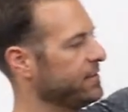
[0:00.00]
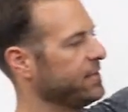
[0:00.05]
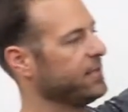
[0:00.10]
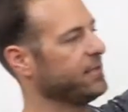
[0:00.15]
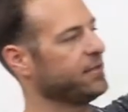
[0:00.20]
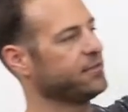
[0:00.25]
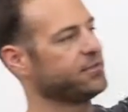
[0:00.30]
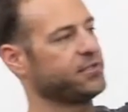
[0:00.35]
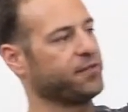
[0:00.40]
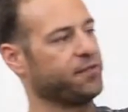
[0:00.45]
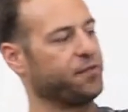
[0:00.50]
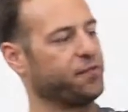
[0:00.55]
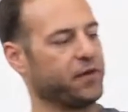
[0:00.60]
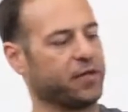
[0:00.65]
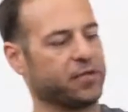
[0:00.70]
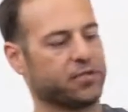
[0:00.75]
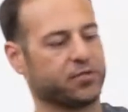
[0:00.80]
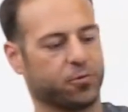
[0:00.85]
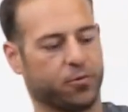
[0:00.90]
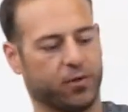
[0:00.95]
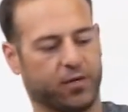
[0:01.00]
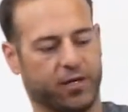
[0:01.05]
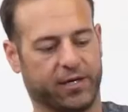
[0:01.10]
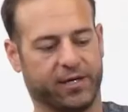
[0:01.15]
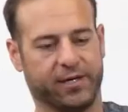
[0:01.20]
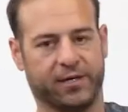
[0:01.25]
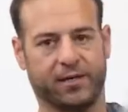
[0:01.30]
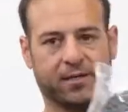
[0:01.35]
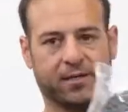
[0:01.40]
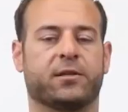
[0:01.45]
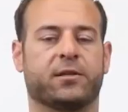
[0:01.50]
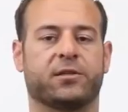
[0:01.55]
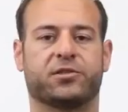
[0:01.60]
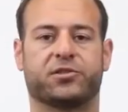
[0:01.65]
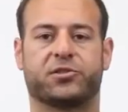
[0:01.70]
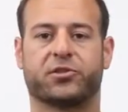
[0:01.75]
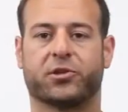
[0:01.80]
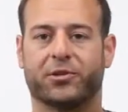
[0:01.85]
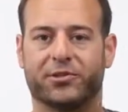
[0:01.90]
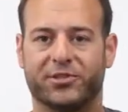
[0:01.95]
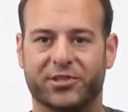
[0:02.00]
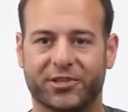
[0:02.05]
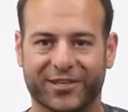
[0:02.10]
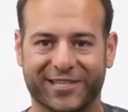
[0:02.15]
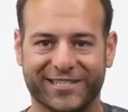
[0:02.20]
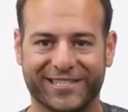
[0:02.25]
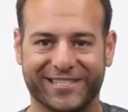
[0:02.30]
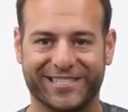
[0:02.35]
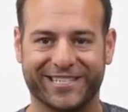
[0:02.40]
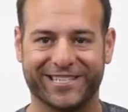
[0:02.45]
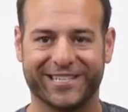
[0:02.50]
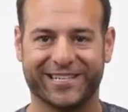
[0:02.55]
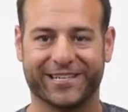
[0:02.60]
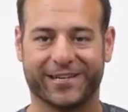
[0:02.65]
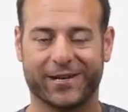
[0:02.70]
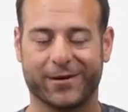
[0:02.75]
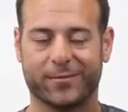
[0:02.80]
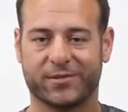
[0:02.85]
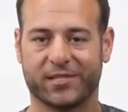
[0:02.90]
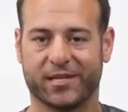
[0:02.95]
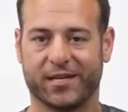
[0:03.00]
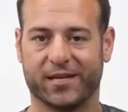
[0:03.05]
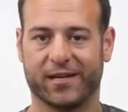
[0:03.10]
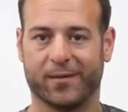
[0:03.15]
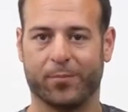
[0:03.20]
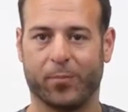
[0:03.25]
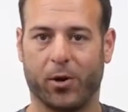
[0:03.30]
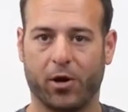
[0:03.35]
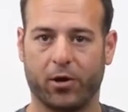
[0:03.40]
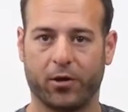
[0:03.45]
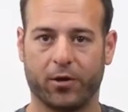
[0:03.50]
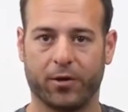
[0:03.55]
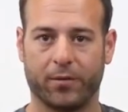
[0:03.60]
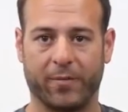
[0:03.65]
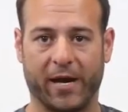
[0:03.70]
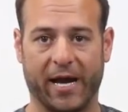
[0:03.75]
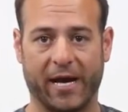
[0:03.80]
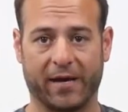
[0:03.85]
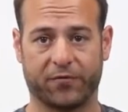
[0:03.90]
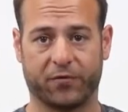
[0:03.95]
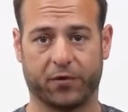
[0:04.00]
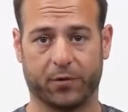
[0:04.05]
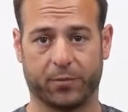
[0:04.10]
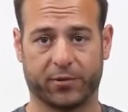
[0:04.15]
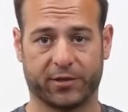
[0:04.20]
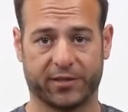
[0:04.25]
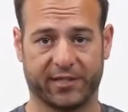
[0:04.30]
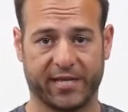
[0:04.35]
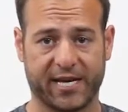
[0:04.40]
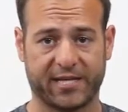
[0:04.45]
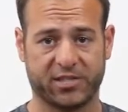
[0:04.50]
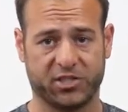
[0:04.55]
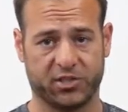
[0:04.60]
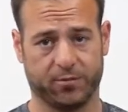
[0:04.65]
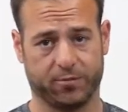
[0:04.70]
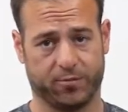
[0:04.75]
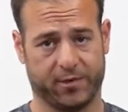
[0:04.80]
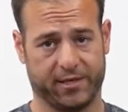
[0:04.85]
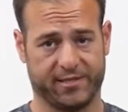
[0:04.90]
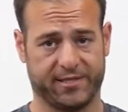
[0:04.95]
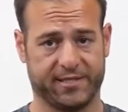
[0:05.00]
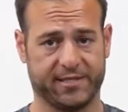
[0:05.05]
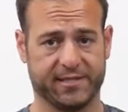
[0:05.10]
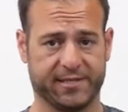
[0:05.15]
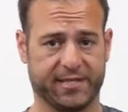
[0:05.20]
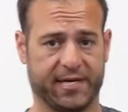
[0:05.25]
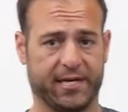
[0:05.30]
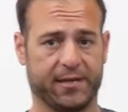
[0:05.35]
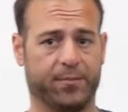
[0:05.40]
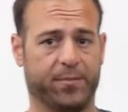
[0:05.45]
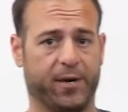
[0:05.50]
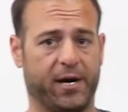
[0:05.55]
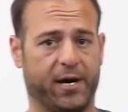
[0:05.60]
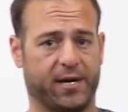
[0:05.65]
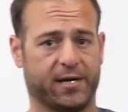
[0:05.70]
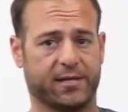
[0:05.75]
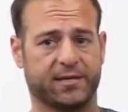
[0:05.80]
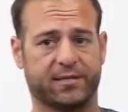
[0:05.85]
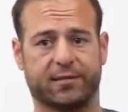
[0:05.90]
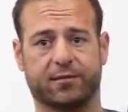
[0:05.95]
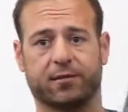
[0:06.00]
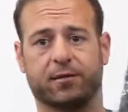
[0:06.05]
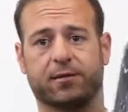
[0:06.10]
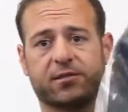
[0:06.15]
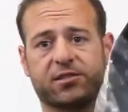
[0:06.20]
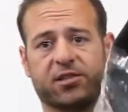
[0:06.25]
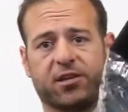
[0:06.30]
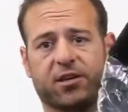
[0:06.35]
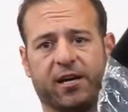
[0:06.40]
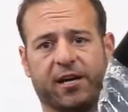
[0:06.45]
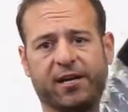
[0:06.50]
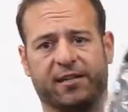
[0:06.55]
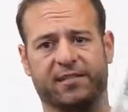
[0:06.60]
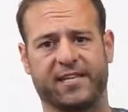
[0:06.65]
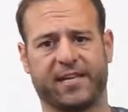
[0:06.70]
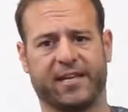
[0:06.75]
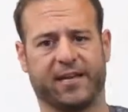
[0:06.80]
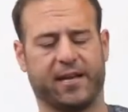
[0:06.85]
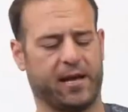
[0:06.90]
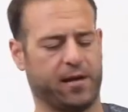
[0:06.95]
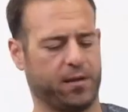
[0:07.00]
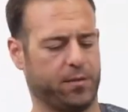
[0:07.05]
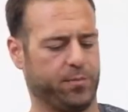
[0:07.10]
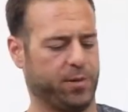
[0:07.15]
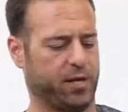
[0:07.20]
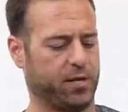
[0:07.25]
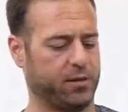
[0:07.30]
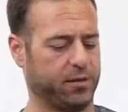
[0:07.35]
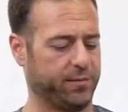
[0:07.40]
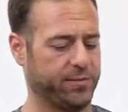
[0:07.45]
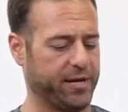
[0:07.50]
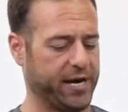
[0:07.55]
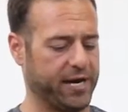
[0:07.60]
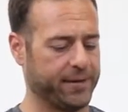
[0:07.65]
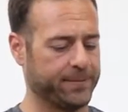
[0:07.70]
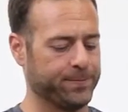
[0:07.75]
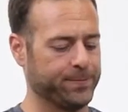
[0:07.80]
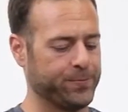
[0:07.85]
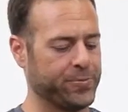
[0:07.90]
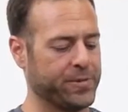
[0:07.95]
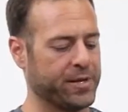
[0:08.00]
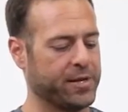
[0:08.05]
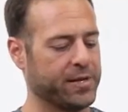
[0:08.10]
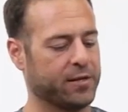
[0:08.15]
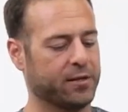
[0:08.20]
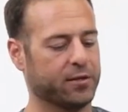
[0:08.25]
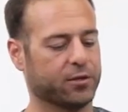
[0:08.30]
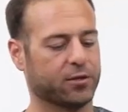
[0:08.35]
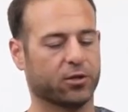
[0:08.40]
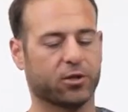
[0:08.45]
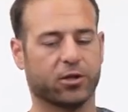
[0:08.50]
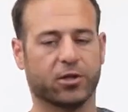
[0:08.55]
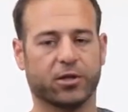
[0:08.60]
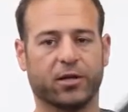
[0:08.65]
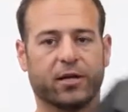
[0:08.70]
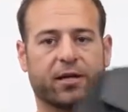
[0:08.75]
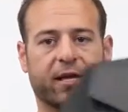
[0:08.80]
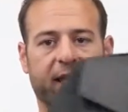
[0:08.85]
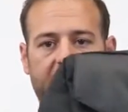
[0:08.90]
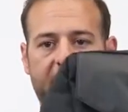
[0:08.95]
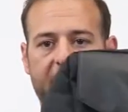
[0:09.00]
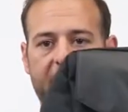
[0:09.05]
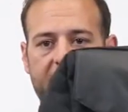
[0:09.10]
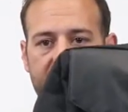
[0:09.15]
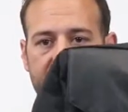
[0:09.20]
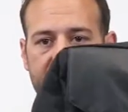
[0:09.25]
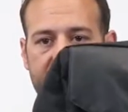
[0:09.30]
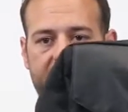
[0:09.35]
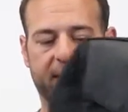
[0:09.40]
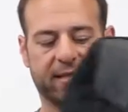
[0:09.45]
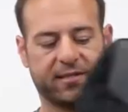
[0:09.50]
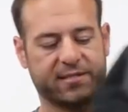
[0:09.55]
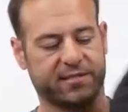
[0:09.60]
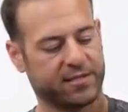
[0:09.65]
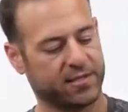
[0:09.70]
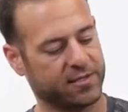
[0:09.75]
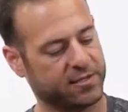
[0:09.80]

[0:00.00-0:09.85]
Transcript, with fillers: Here's the first one. So as you can see, it comes in a poly bag for protection when it's inside the box. Let's go ahead and take it out of the poly bag. Look at this.